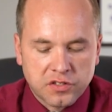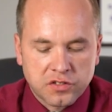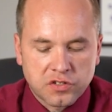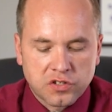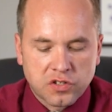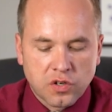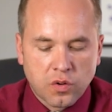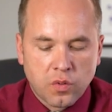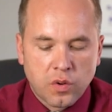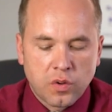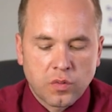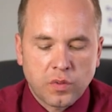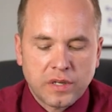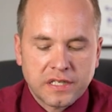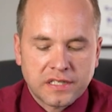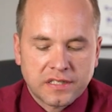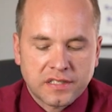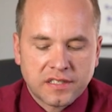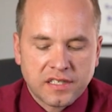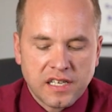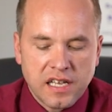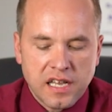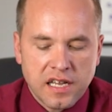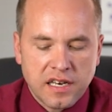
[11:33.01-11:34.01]
And so when we
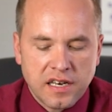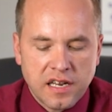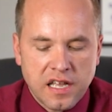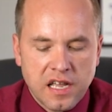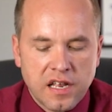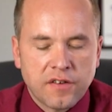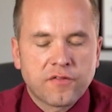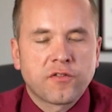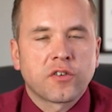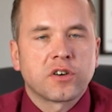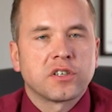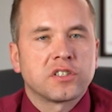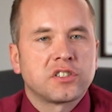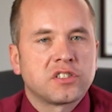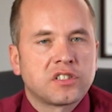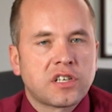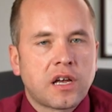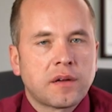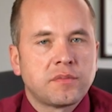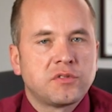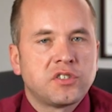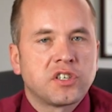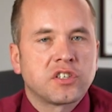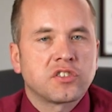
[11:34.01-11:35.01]
see a need for a
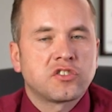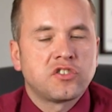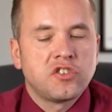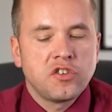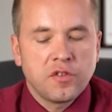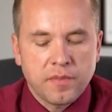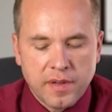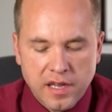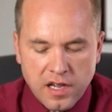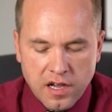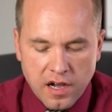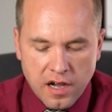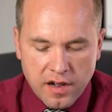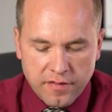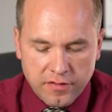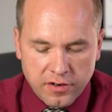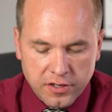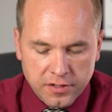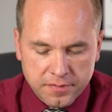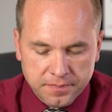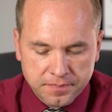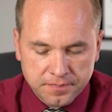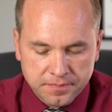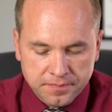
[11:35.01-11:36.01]
subject to be
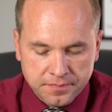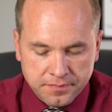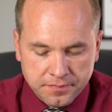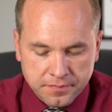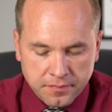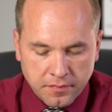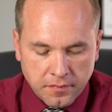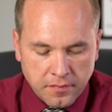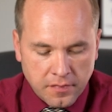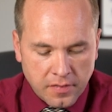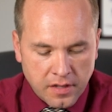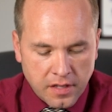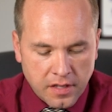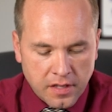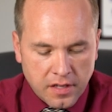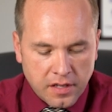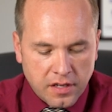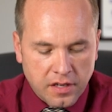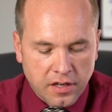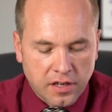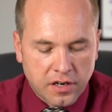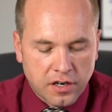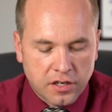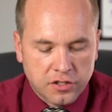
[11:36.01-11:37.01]
covered
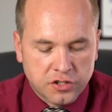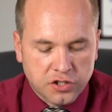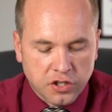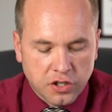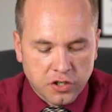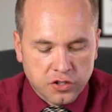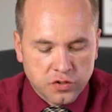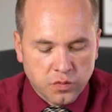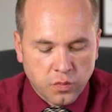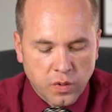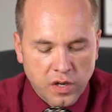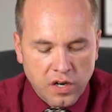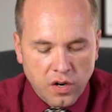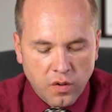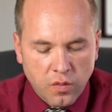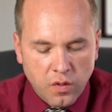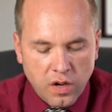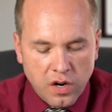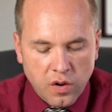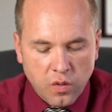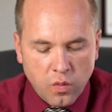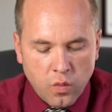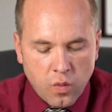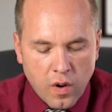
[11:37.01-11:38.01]
in our church, we don't
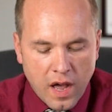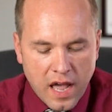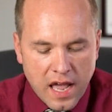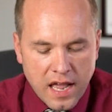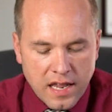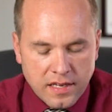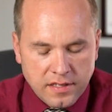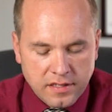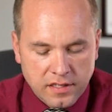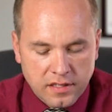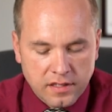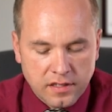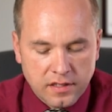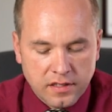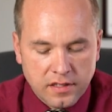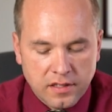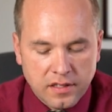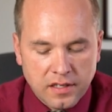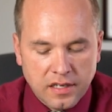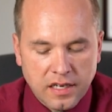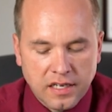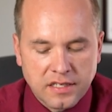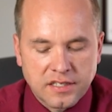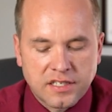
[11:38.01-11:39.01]
want to wait
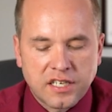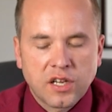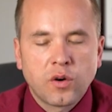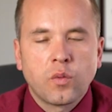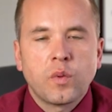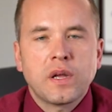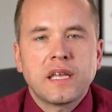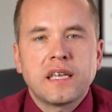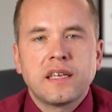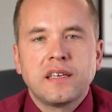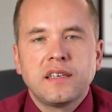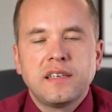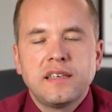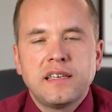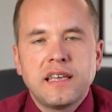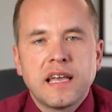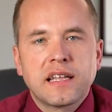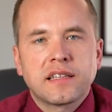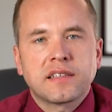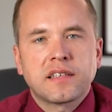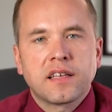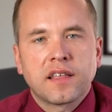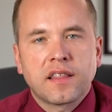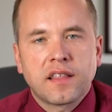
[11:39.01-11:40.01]
until we
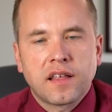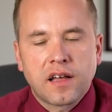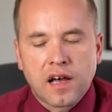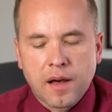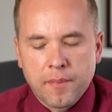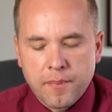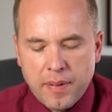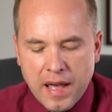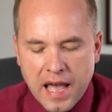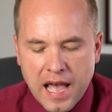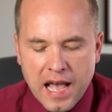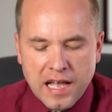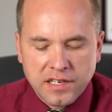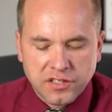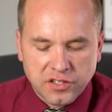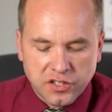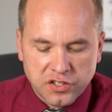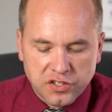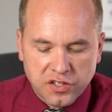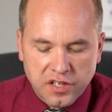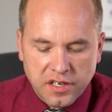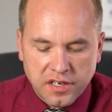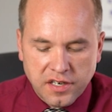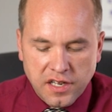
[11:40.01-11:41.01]
get to a
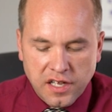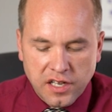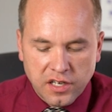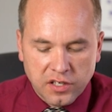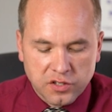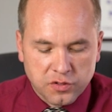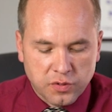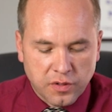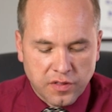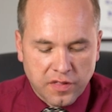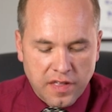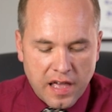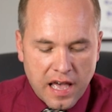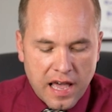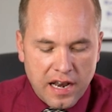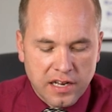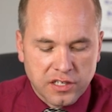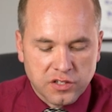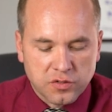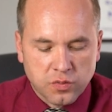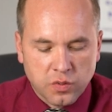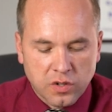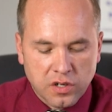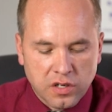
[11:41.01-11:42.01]
passage that deals with that
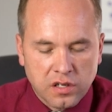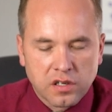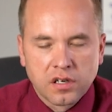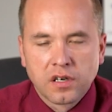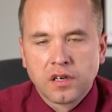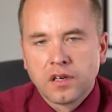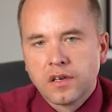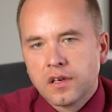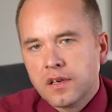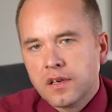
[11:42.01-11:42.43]
as we're